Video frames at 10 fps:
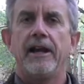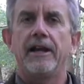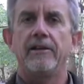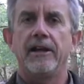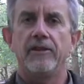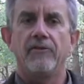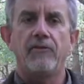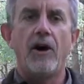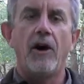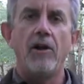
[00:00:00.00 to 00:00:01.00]
And in the
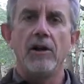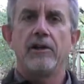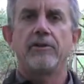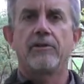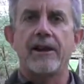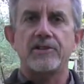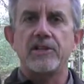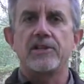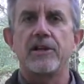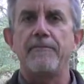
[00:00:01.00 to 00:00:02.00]
fall, the grass
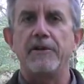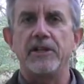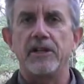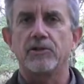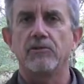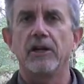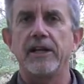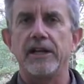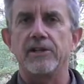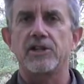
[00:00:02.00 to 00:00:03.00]
gets up and gets
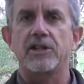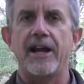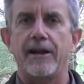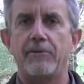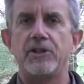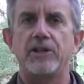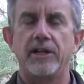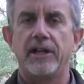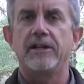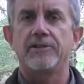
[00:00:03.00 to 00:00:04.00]
really established.
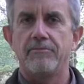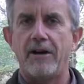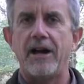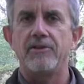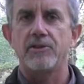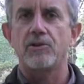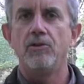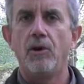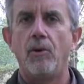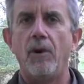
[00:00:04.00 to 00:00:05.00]
It, it doesn't mind this
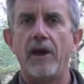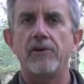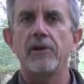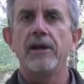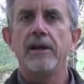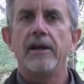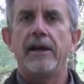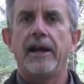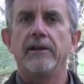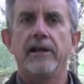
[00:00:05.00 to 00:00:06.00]
cool weather,
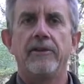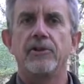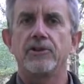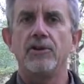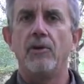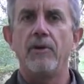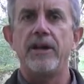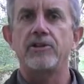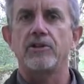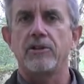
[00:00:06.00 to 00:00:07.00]
and, and there's no
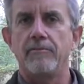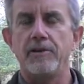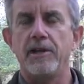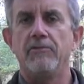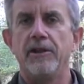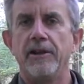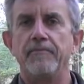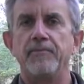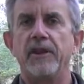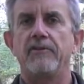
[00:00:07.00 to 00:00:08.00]
weeds to compete with it.
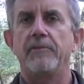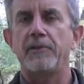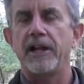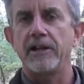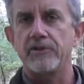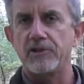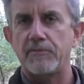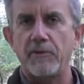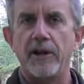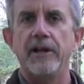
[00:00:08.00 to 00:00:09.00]
If you plant in the
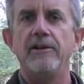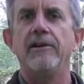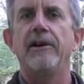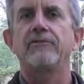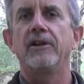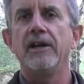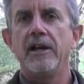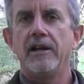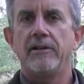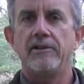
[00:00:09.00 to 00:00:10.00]
spring, you have to
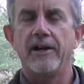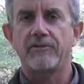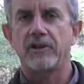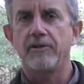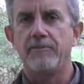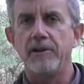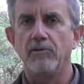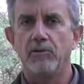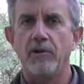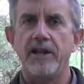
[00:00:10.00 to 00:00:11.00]
you have to
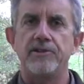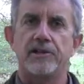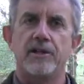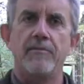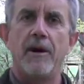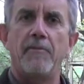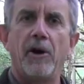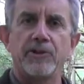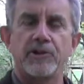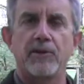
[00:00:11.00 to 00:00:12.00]
compete with weeds that come up
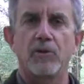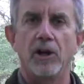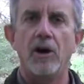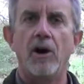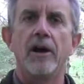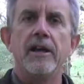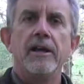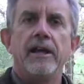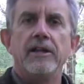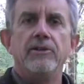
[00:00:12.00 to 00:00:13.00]
all summer long
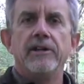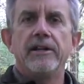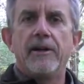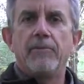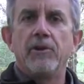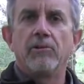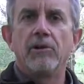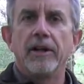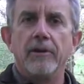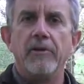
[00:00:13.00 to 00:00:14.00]
and you end up with a
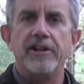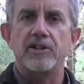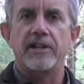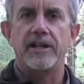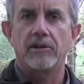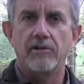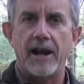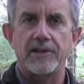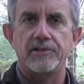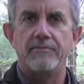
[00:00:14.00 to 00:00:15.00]
really weak stand of
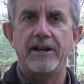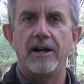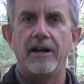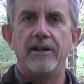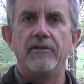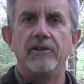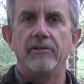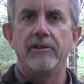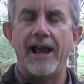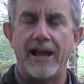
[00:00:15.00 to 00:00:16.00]
grass that may not even
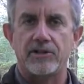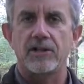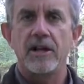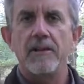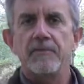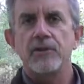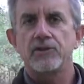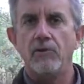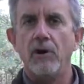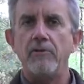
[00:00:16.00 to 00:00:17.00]
last.
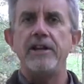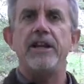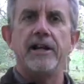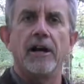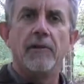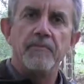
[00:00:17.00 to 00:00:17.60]
So what we did here,